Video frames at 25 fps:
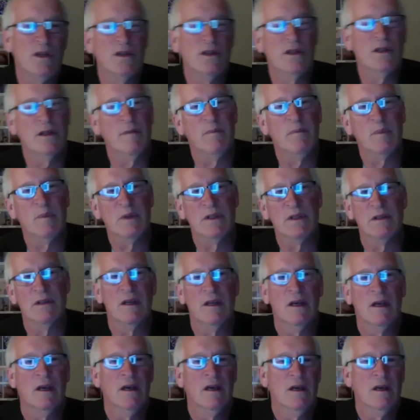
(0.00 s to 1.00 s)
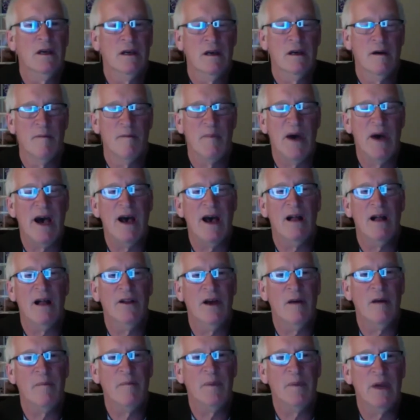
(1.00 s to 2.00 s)
chips piled
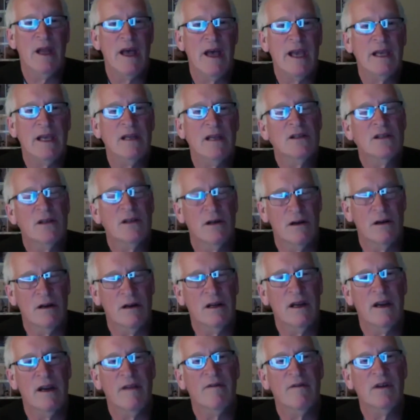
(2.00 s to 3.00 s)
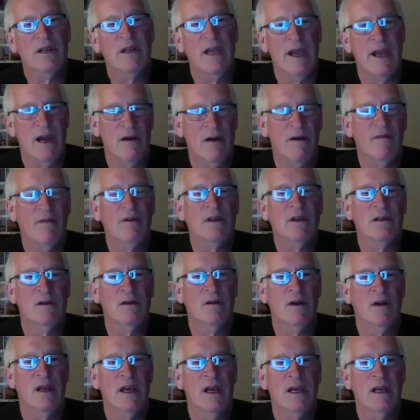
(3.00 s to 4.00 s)
up, and I can turn it every day or every
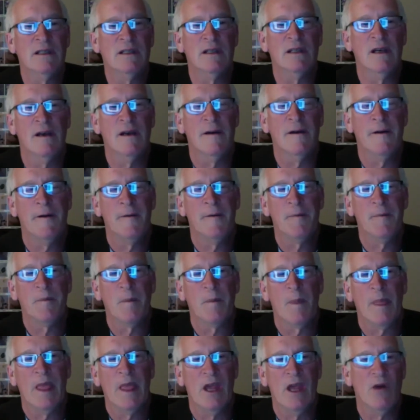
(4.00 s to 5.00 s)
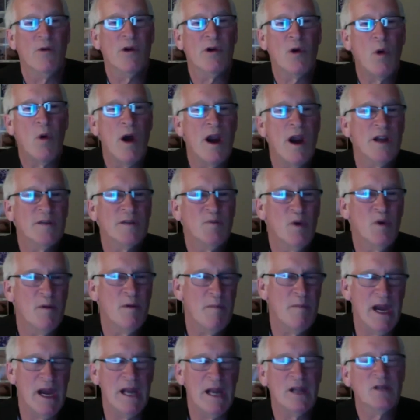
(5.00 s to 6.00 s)
2 days. It requires more
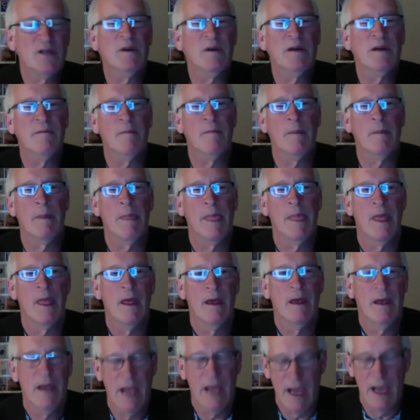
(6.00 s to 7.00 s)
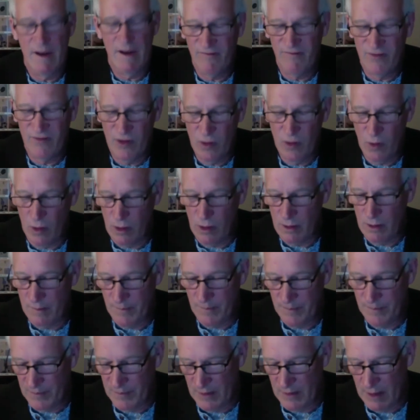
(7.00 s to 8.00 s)
management and fuel,
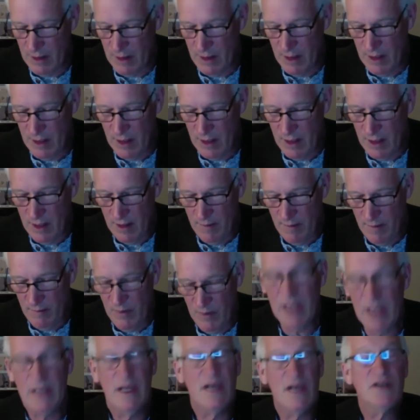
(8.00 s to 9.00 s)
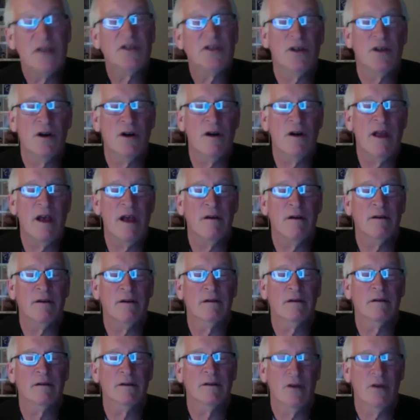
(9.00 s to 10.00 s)
but it does turn out
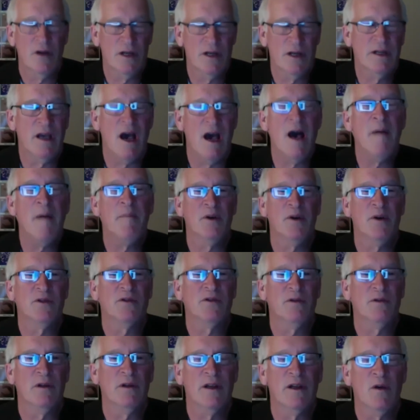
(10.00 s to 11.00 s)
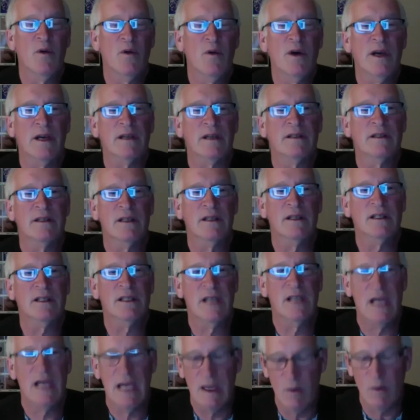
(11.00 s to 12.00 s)
good compost really quick, 6
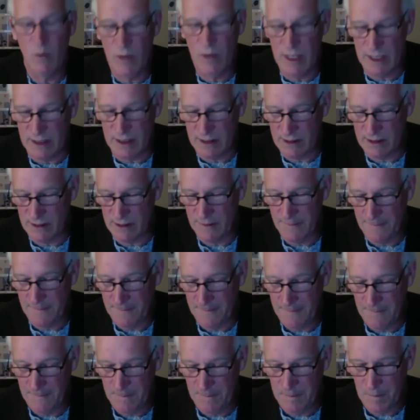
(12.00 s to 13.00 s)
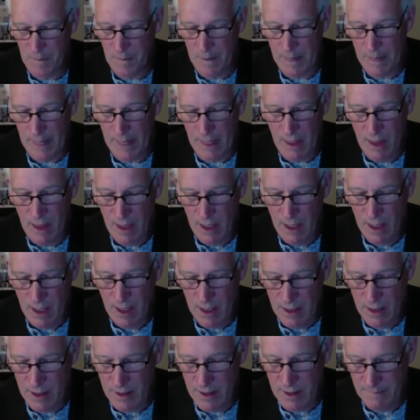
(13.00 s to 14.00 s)
to 8 weeks.
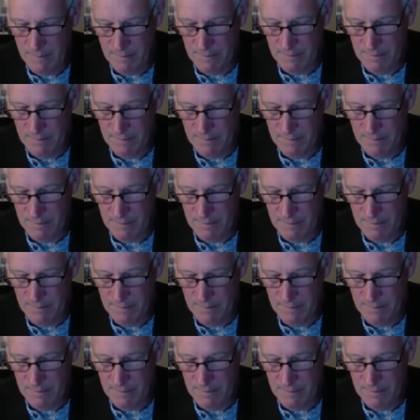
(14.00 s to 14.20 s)
And